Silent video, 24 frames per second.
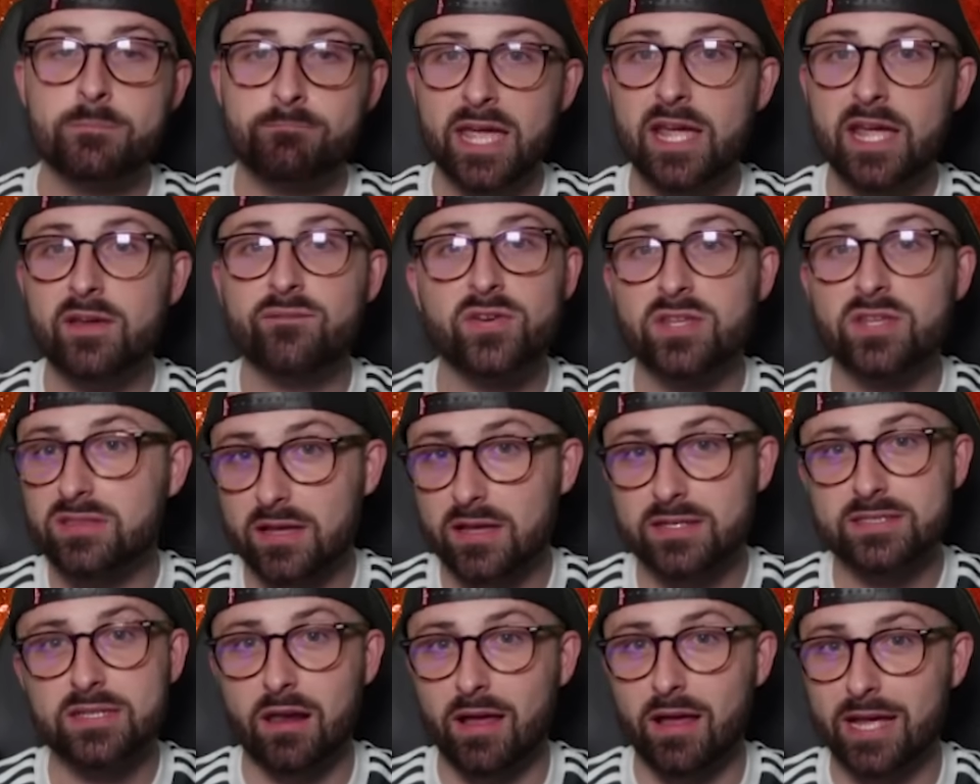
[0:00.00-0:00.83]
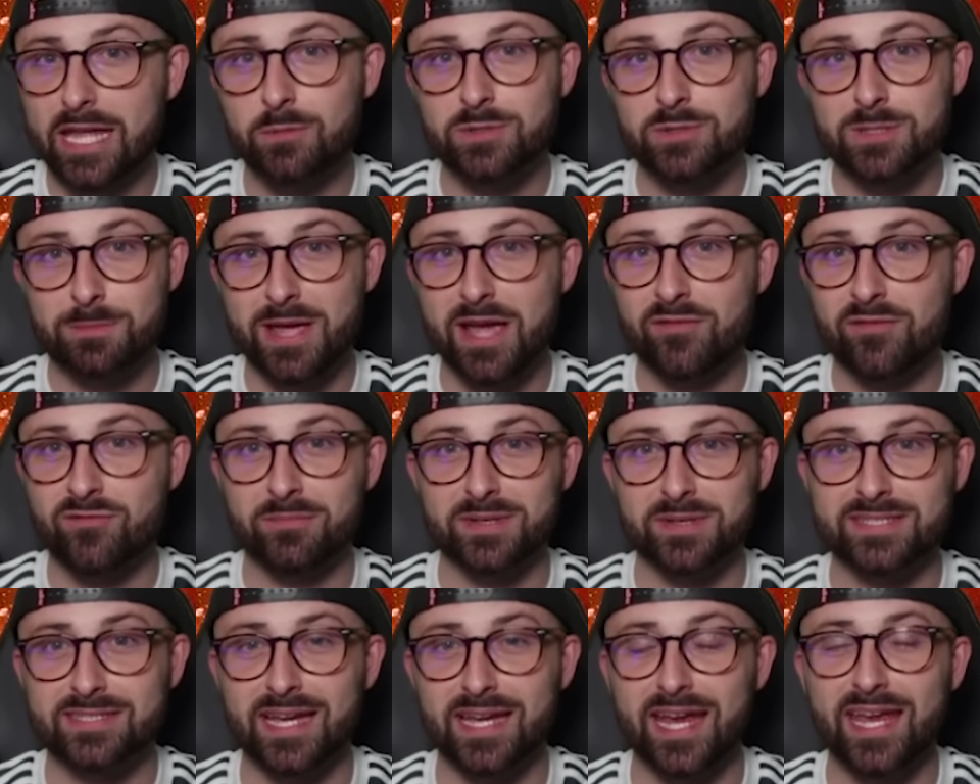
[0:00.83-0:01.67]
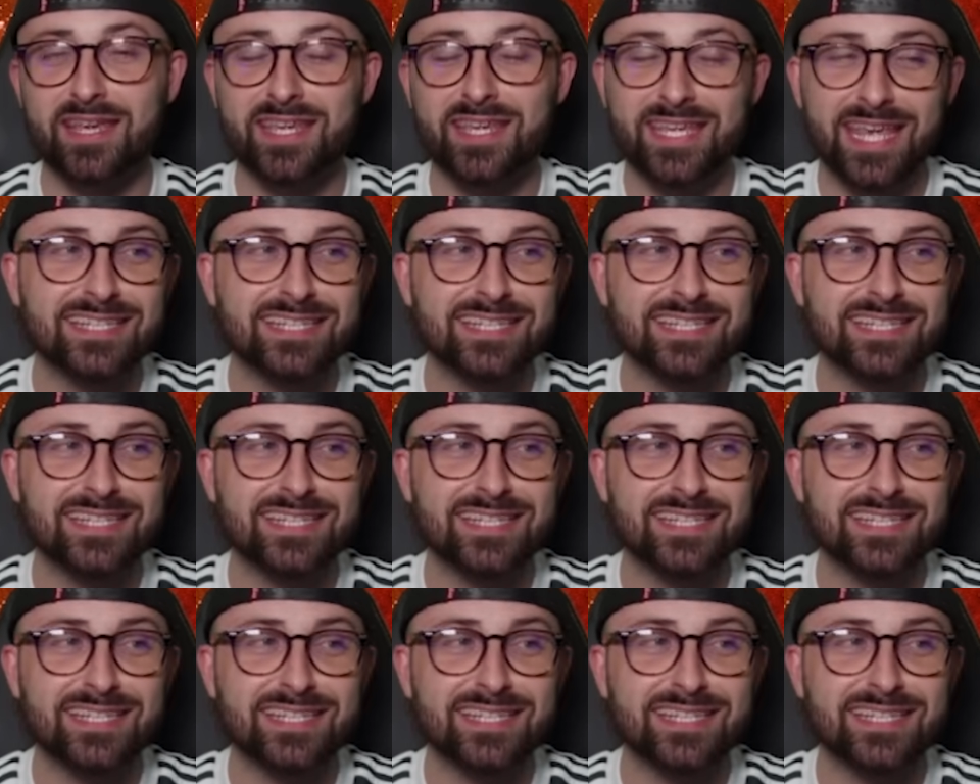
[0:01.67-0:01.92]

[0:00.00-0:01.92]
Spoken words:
Pickford does look like it was a bit of a mistake.